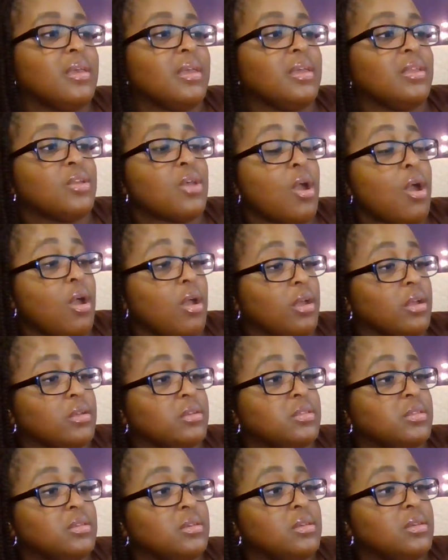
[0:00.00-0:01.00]
In
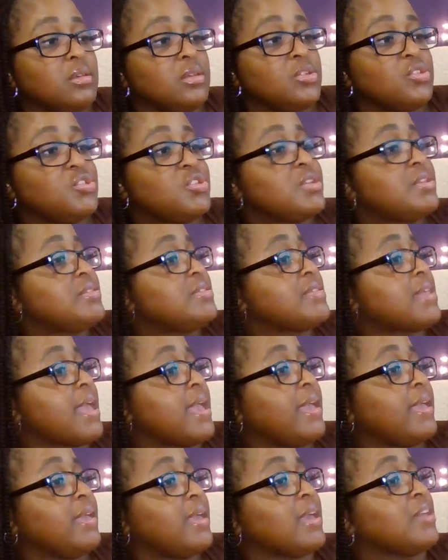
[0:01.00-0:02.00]
art, she
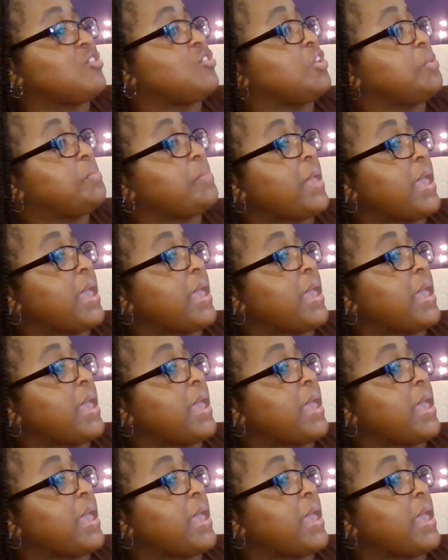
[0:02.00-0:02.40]
sang as she